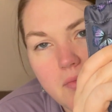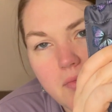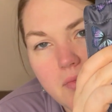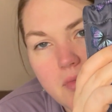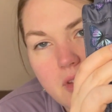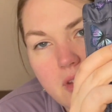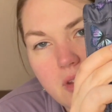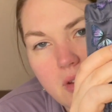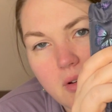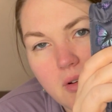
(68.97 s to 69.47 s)

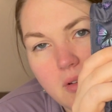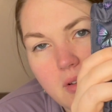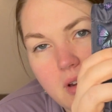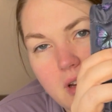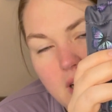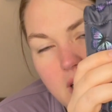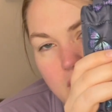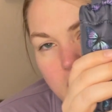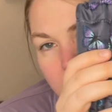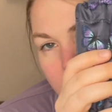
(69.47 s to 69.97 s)
So
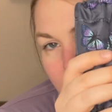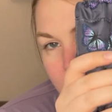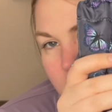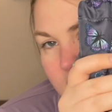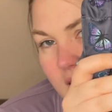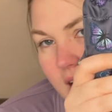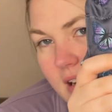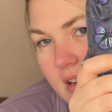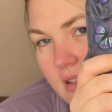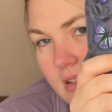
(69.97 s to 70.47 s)
that's
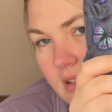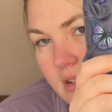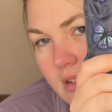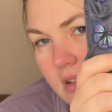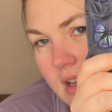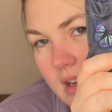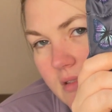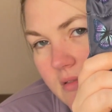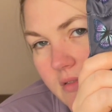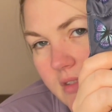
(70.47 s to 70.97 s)
not,
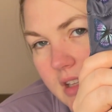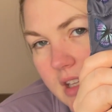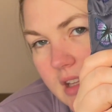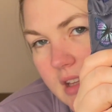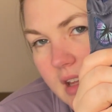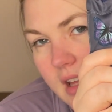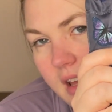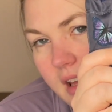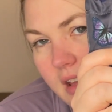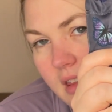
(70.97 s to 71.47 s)
I don't really
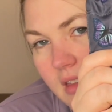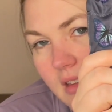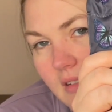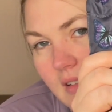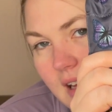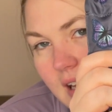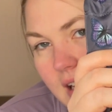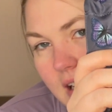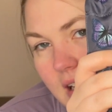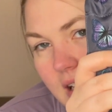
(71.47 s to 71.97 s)
like the
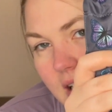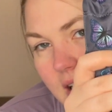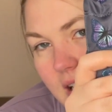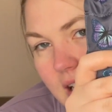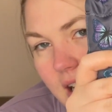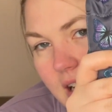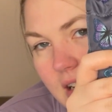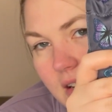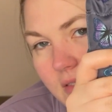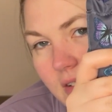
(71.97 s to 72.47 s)
way it
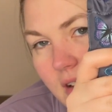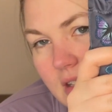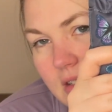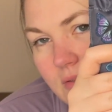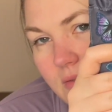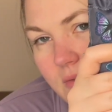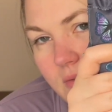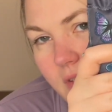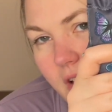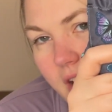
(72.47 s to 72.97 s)
kind of has
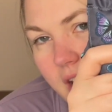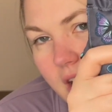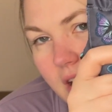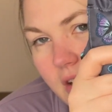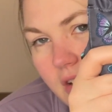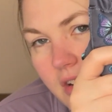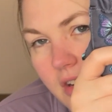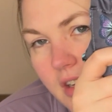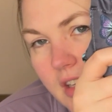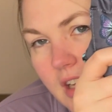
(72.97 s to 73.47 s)
like
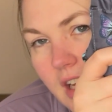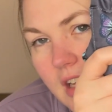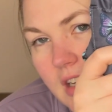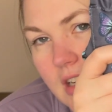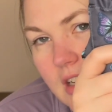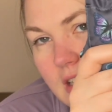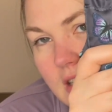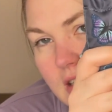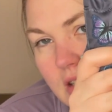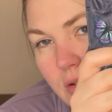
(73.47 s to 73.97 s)

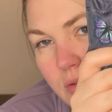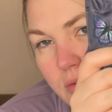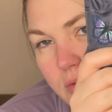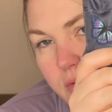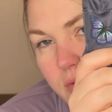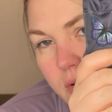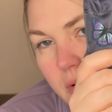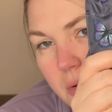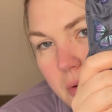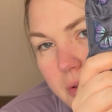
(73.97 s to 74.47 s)
created its own
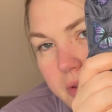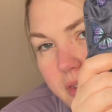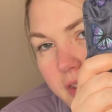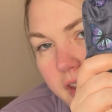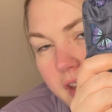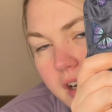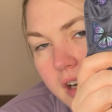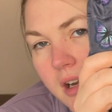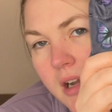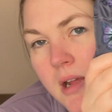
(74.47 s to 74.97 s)
fold
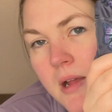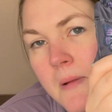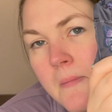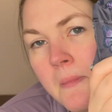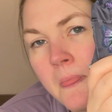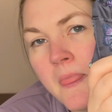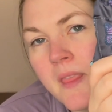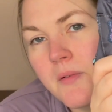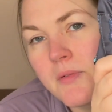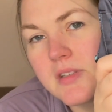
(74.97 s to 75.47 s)
there.
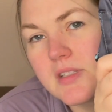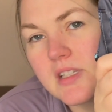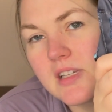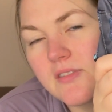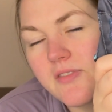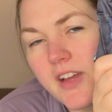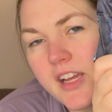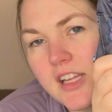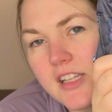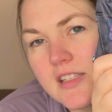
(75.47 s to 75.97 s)
We'll see
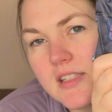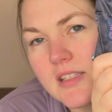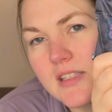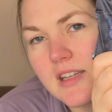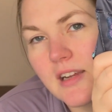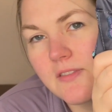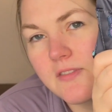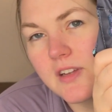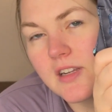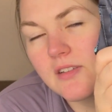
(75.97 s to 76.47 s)
if I can
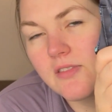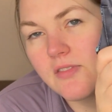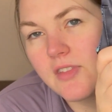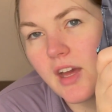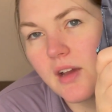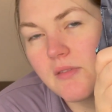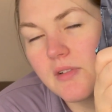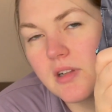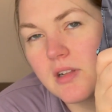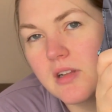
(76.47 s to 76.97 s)
stuff it, if
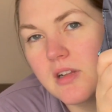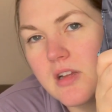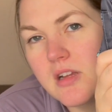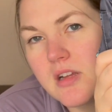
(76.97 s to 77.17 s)
that will